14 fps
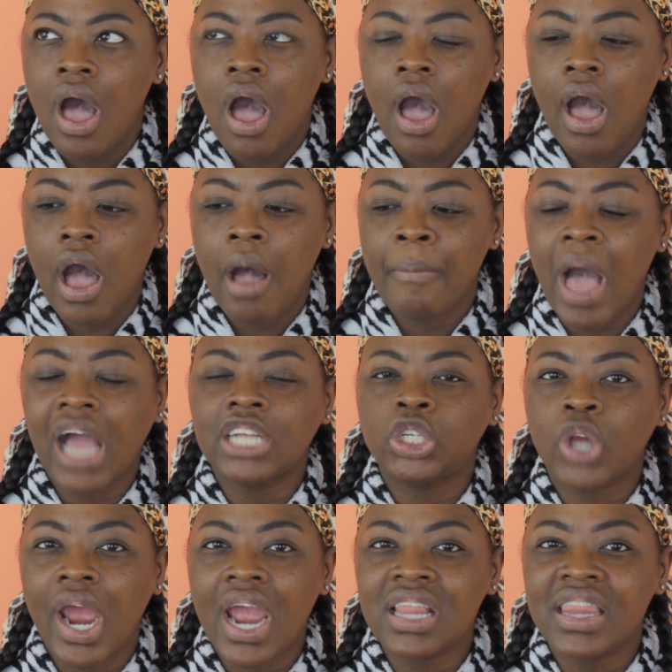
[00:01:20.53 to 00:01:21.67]
I
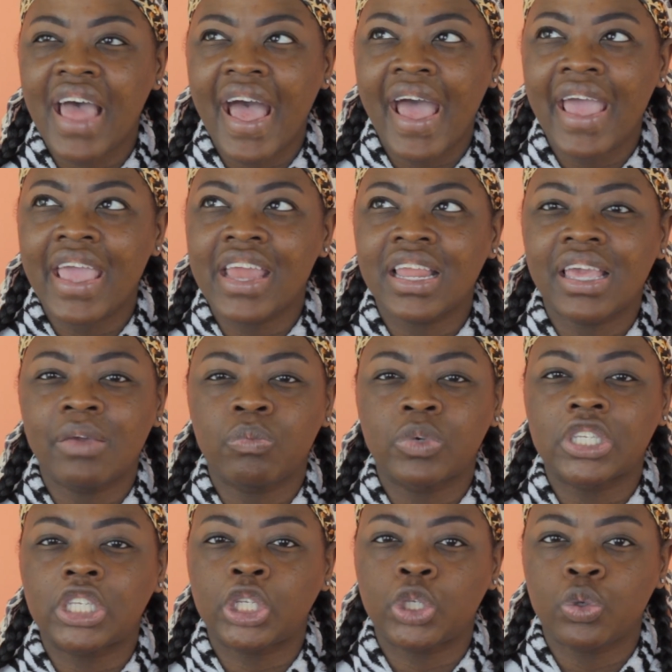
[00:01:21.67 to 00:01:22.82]
tried that and it
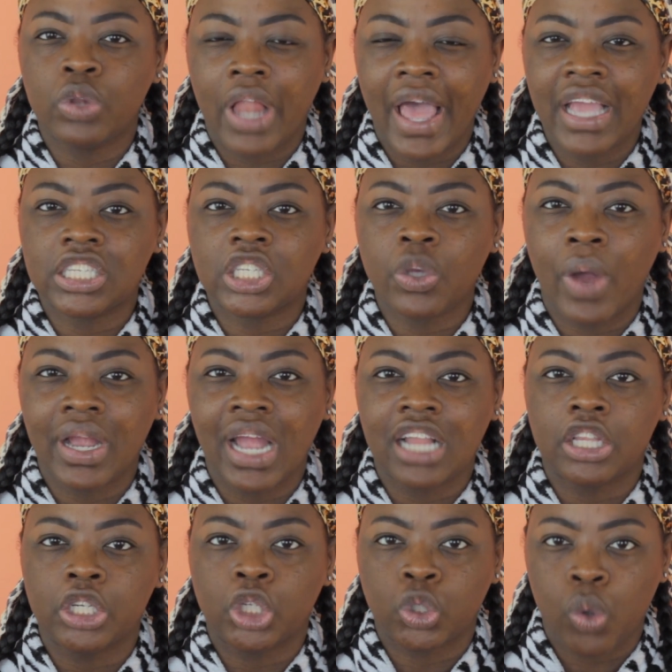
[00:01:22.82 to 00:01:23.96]
was too light, so I got
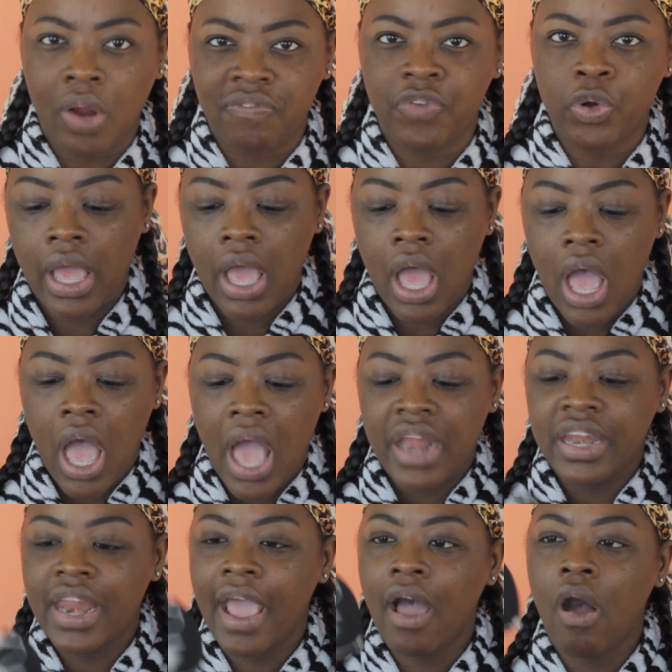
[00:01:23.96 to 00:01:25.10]
the Truffle.
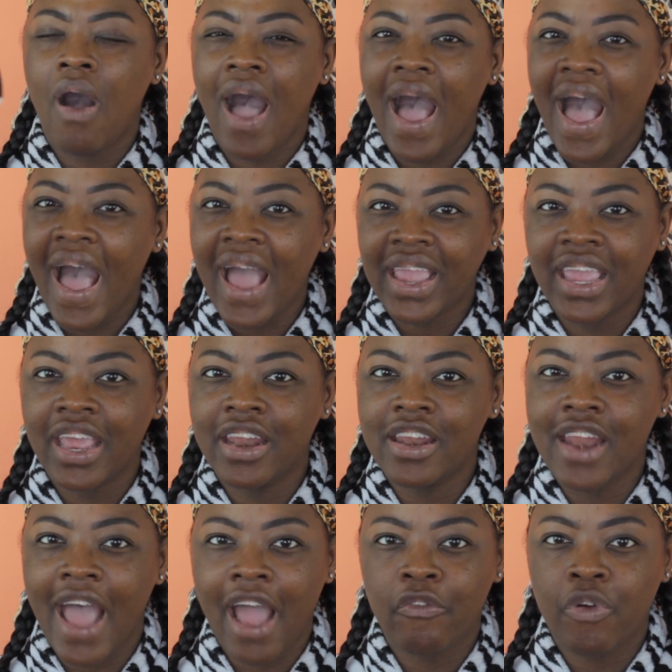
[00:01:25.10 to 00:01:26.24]
Now I
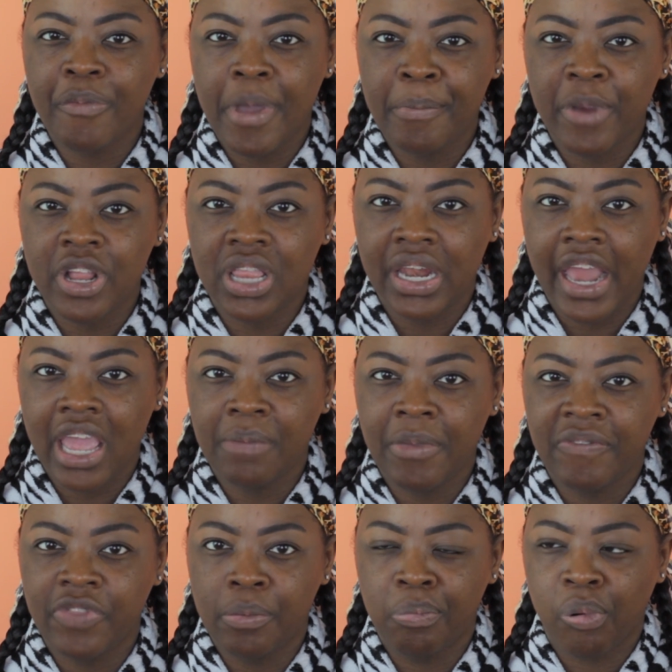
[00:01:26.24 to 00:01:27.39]
cannot remember the name
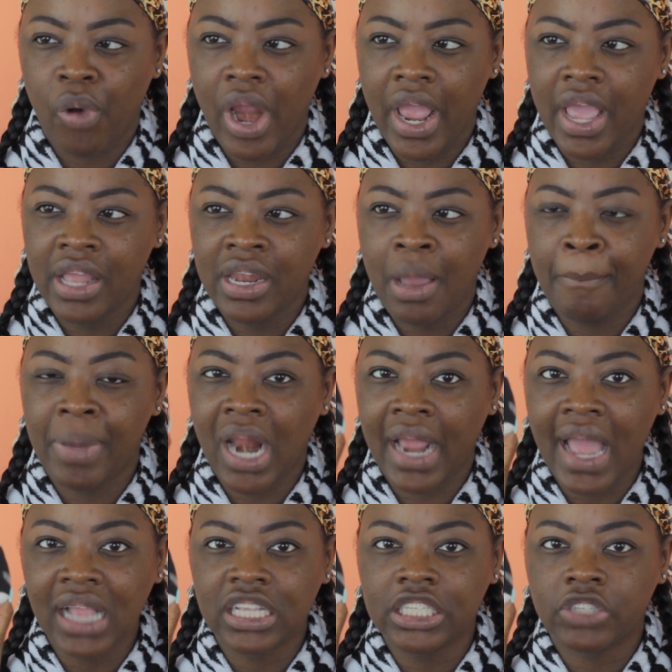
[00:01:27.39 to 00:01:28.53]
of the brand, but I
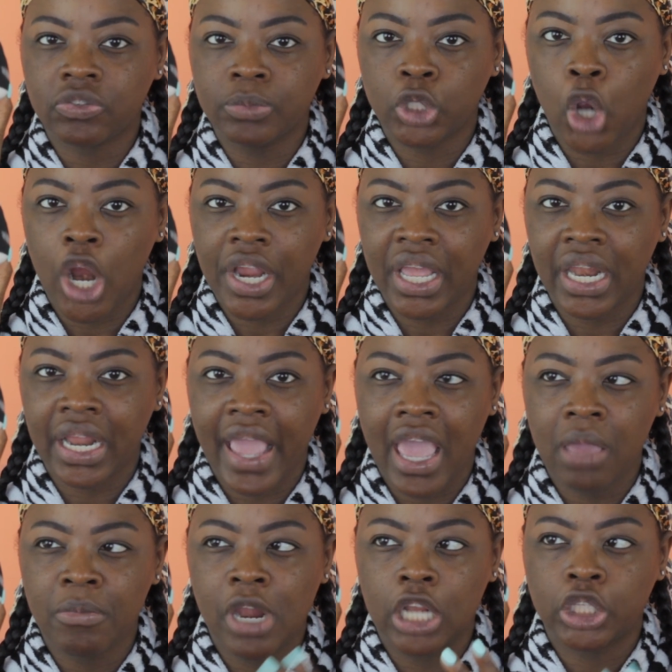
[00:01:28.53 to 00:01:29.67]
got this from Target. It
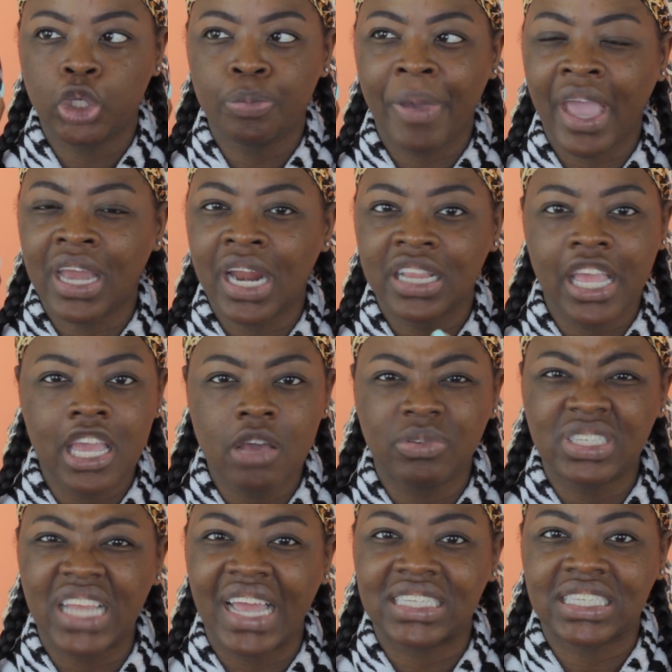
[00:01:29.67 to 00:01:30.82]
came in a 2-pack and I think it was
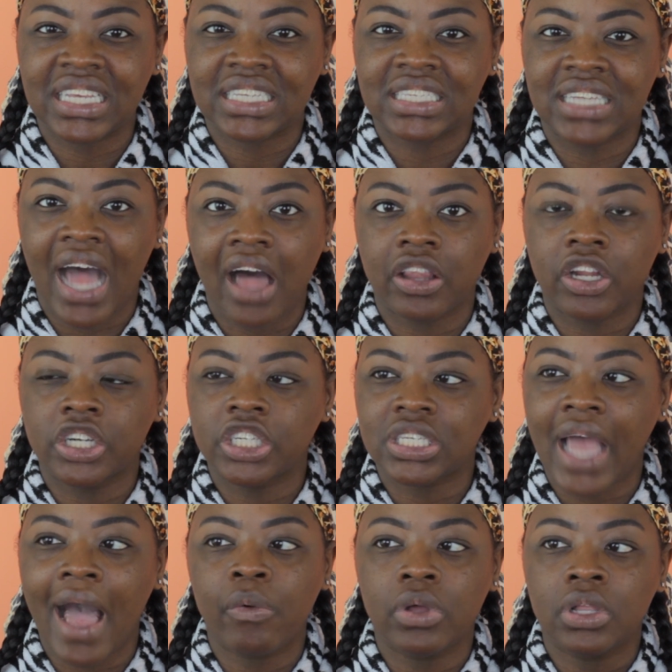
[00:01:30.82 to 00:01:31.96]
like $6.
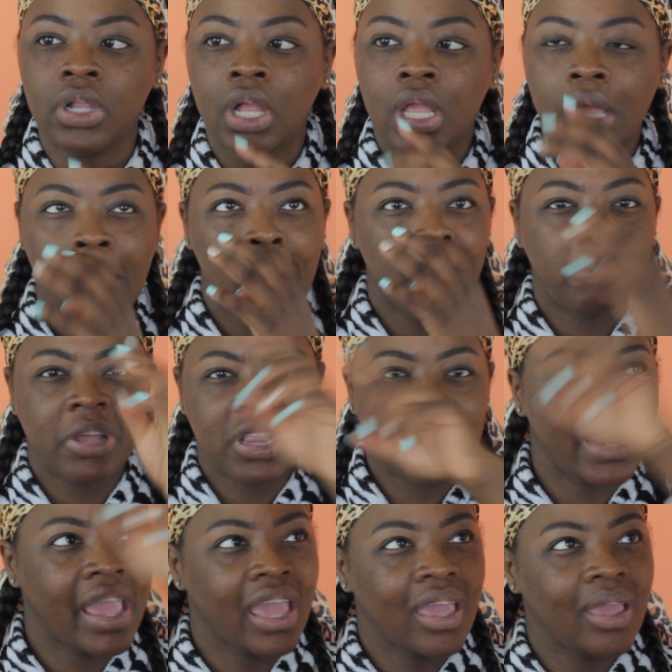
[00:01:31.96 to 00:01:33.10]
I will put the
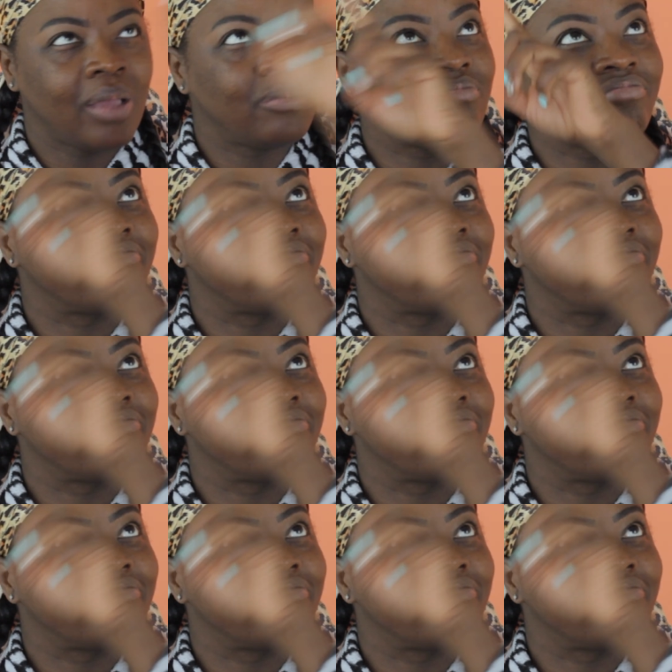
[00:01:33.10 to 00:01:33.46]
name